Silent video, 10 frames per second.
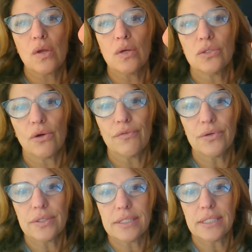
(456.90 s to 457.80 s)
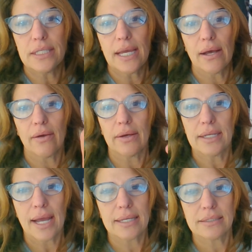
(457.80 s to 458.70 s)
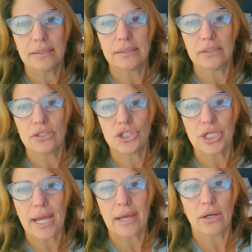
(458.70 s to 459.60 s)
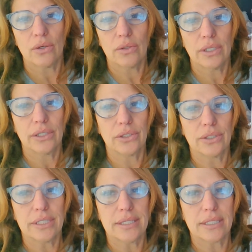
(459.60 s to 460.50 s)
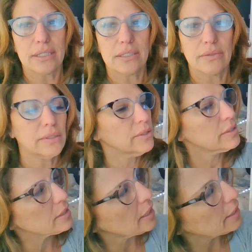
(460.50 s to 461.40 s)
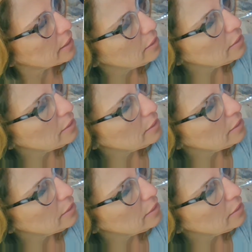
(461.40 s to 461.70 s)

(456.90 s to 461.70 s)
So if you can see how it has a little shadow underneath it. So it looks like